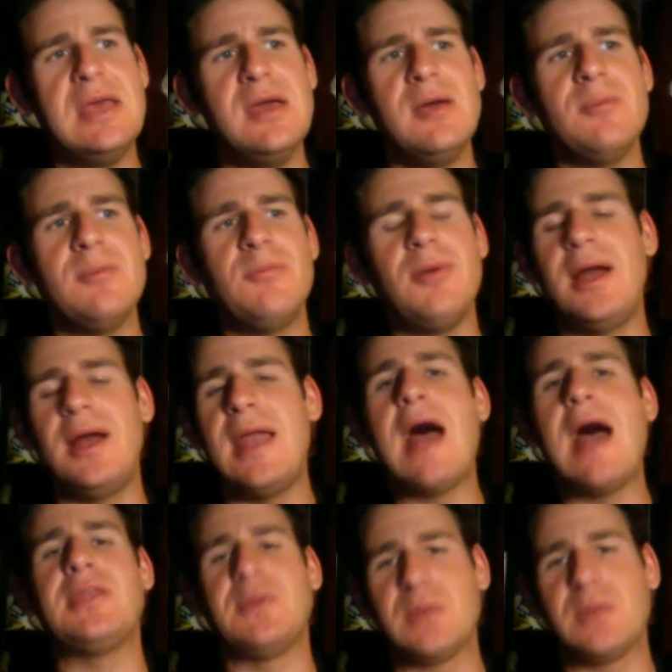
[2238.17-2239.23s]
But how
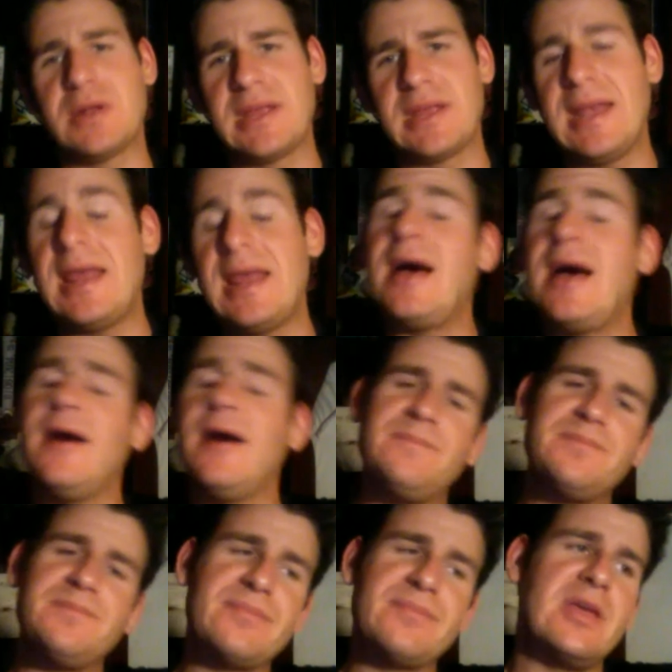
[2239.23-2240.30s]
they were going to get out,
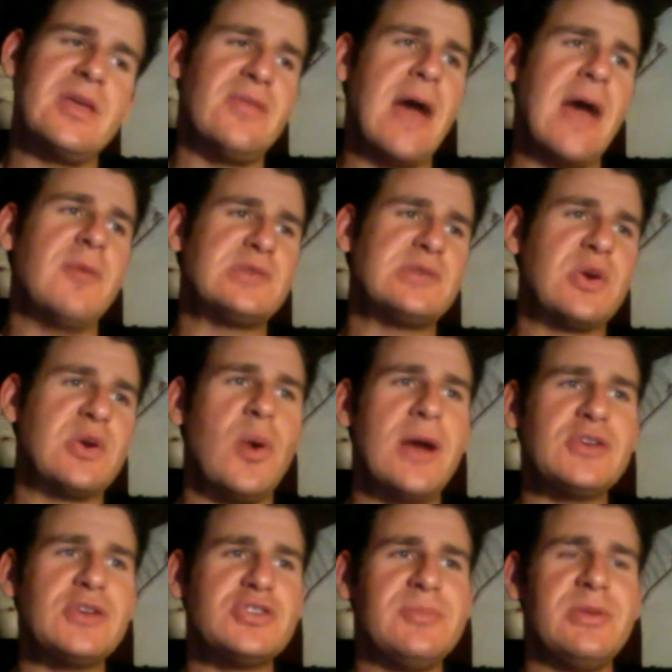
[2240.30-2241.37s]
that was a
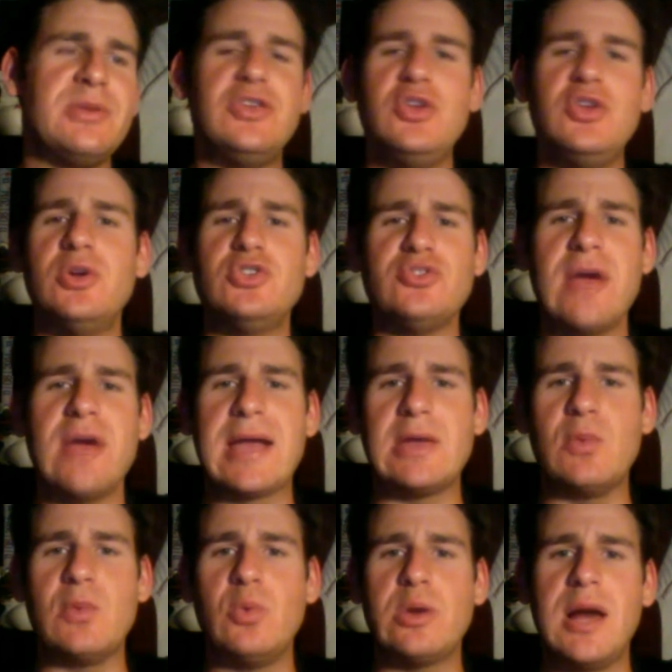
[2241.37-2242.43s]
question. But you knew a dragon
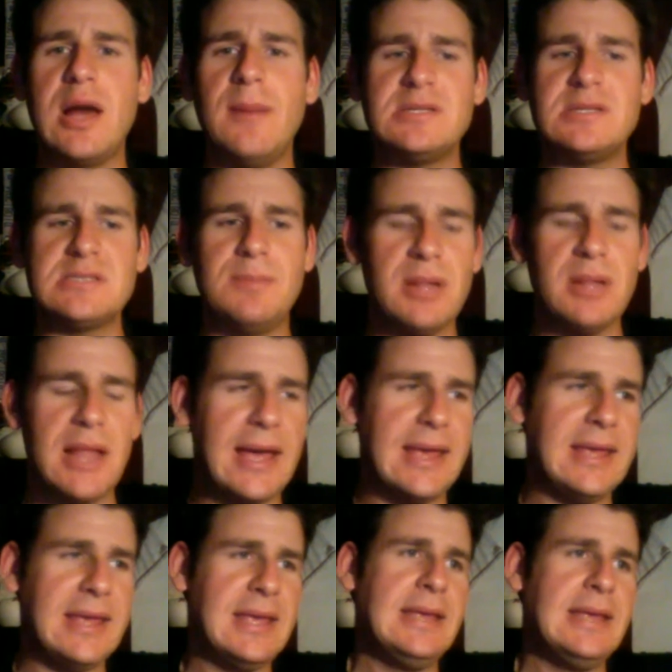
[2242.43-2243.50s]
would come into
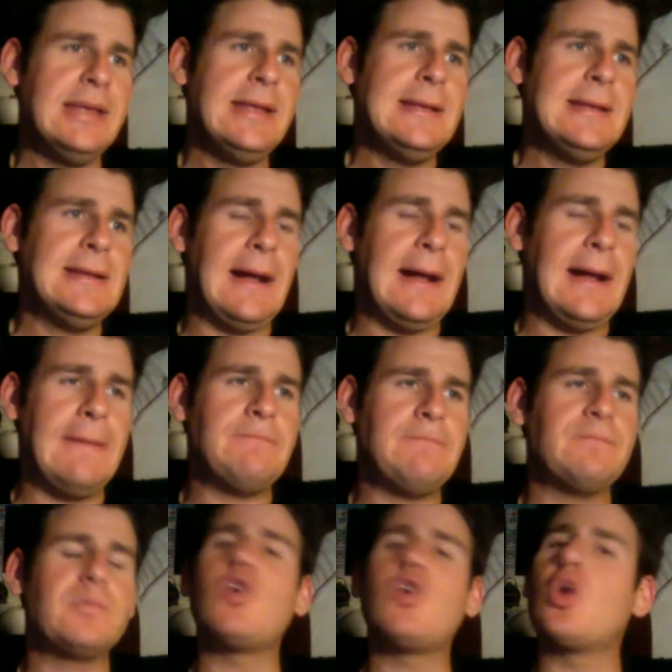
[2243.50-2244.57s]
play.
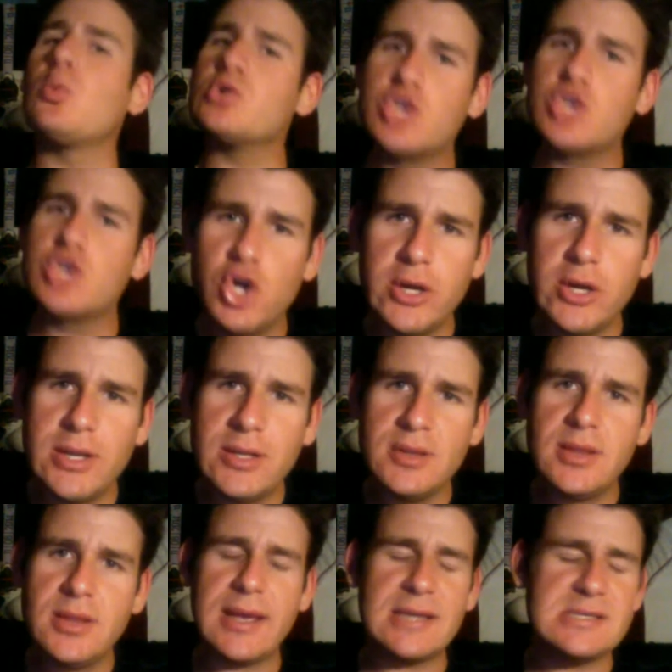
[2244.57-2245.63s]
Thought it was good,
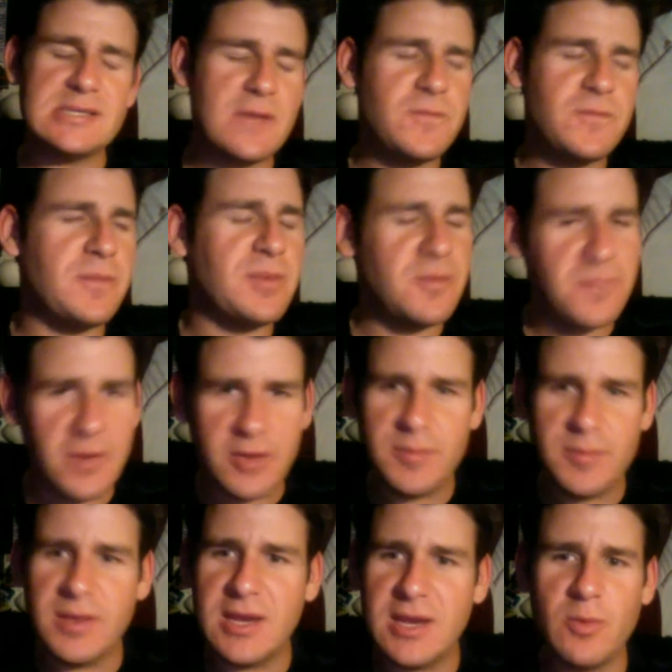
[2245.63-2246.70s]
like I said from the very
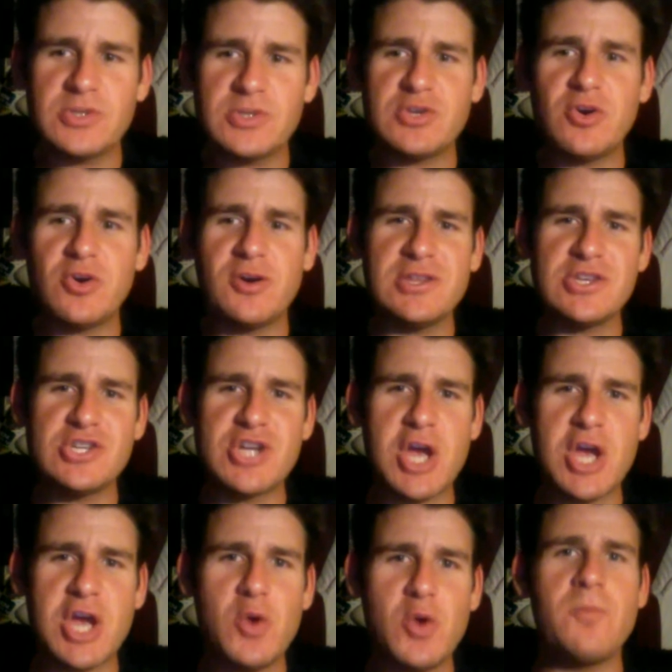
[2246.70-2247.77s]
beginning when we started the
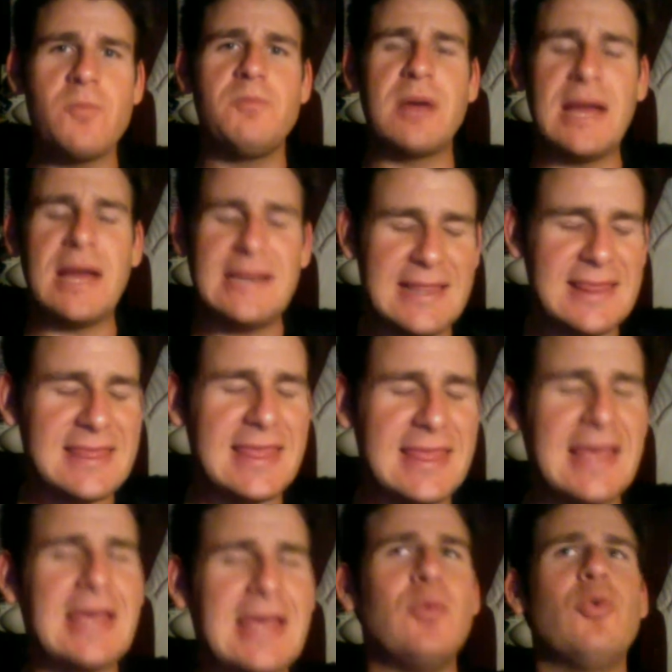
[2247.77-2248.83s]
show, but I didn't think
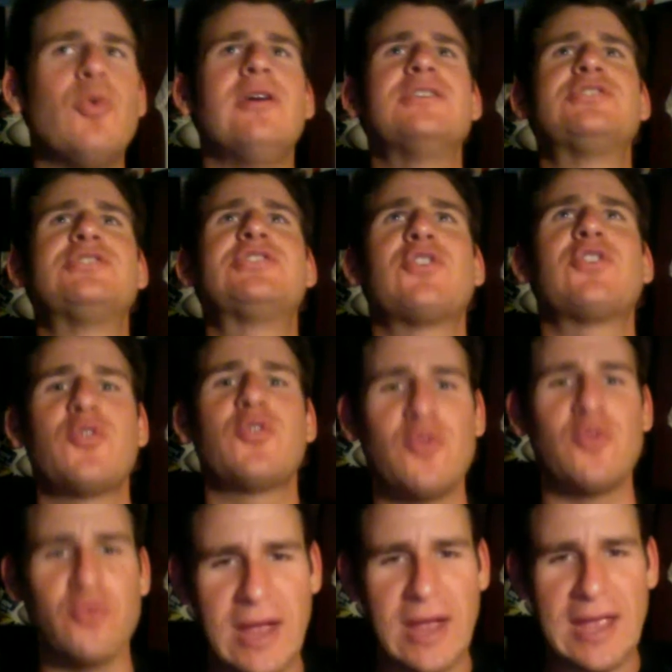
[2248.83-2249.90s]
it was
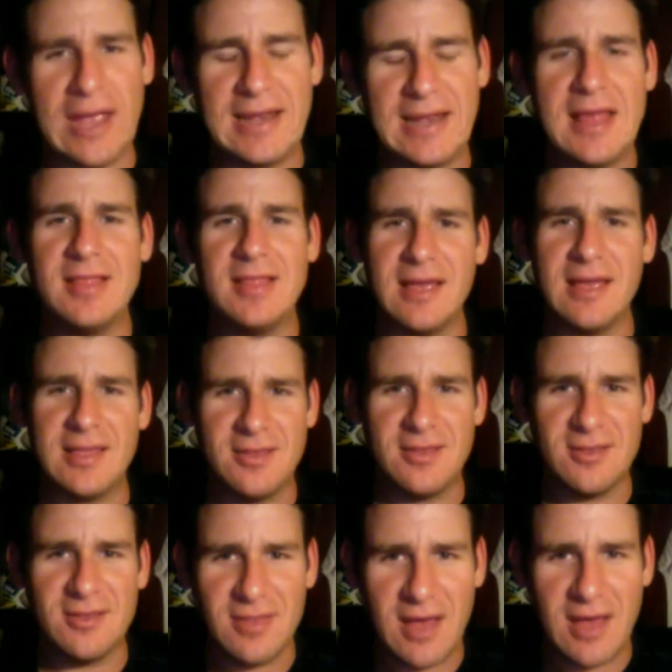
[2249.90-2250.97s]
great, like
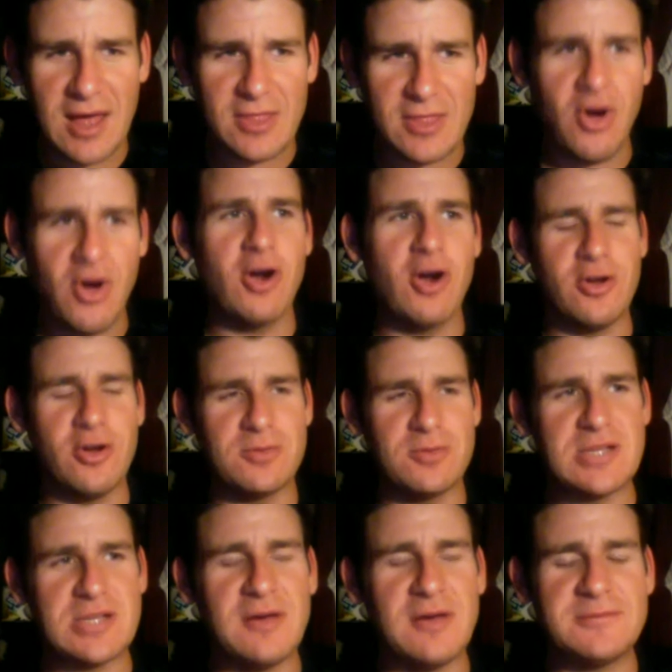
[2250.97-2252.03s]
the Hardhome stuff.